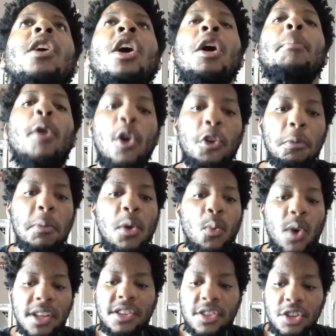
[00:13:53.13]
Part of me
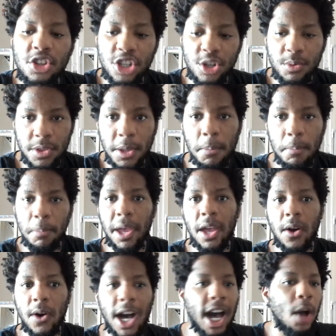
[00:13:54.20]
wants to shoot them
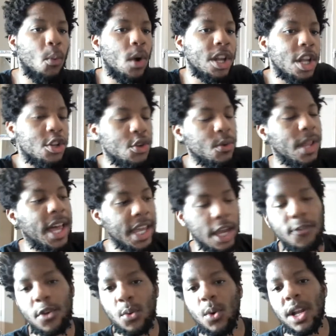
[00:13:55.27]
bail. I want to do like
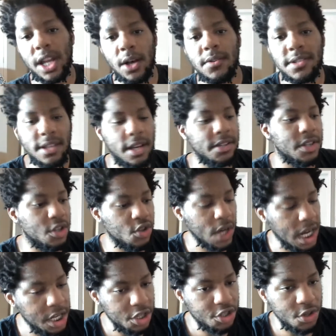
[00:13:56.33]
everyone else does and try
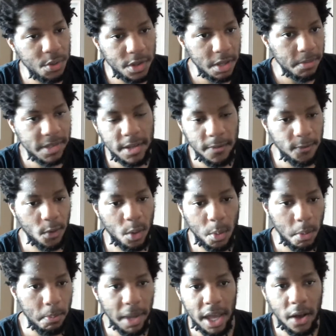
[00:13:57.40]
to shoot them some form
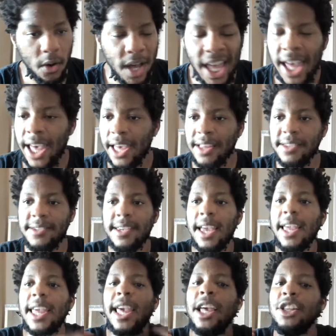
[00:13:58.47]
of bail and
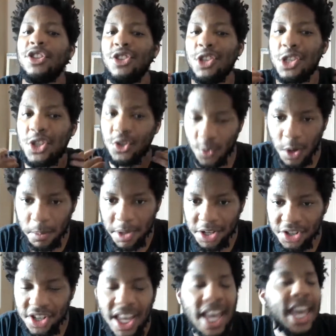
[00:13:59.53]
say it's a
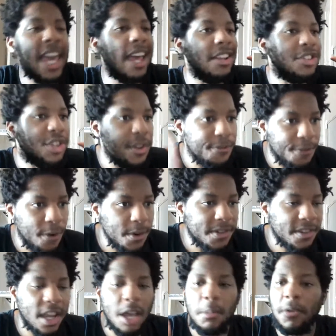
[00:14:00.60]
scrimmage. It's the first
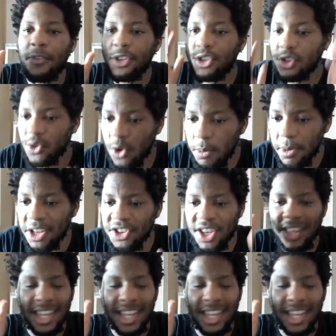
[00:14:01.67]
game of a scrimmage and the